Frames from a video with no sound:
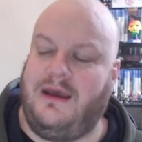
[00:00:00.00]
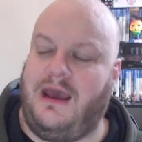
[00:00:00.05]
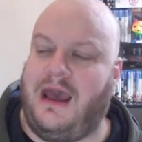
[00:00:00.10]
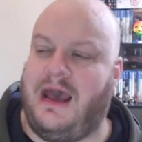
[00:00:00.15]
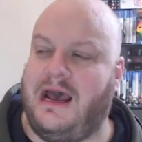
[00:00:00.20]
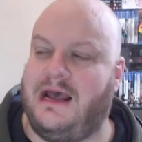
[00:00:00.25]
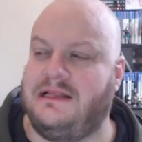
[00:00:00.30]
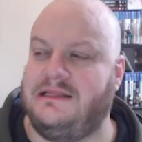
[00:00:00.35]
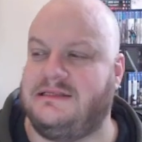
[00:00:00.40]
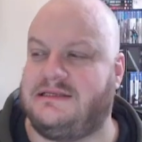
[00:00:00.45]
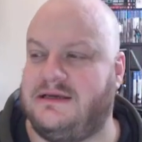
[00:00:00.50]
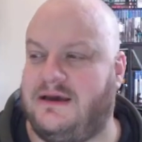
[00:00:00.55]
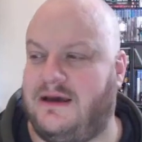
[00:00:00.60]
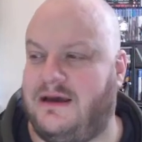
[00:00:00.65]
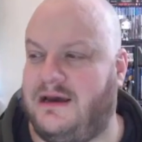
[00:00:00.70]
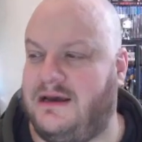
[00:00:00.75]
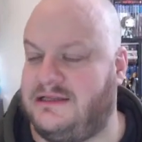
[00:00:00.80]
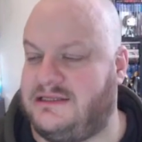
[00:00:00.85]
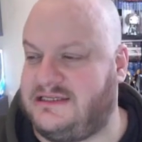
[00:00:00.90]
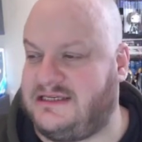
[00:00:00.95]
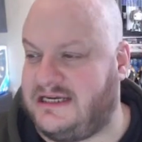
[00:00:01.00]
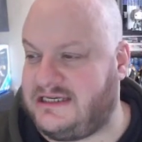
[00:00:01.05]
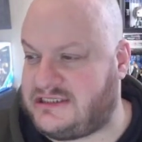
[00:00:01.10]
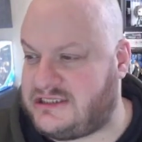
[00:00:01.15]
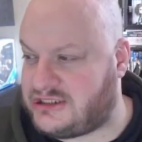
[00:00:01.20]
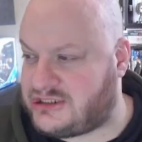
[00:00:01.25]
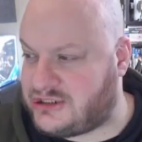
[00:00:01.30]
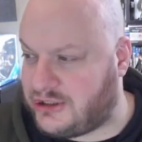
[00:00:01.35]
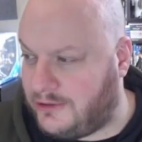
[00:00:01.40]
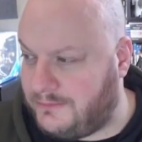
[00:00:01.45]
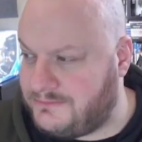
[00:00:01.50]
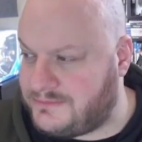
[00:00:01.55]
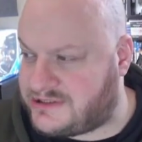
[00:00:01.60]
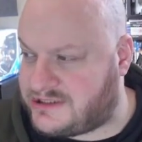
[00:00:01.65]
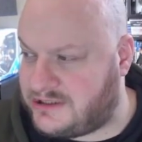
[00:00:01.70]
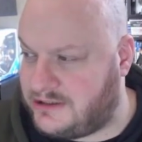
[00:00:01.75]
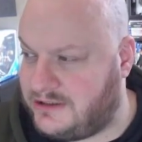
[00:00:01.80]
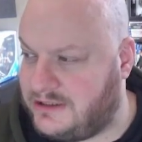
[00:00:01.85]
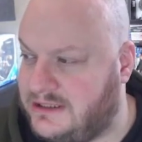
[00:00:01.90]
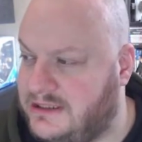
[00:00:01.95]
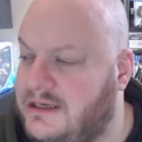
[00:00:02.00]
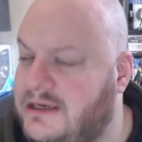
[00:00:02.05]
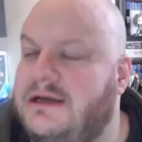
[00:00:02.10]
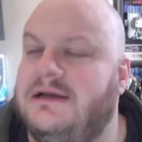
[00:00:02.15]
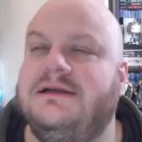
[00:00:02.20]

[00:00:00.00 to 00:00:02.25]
And uh, Tessa Thompson,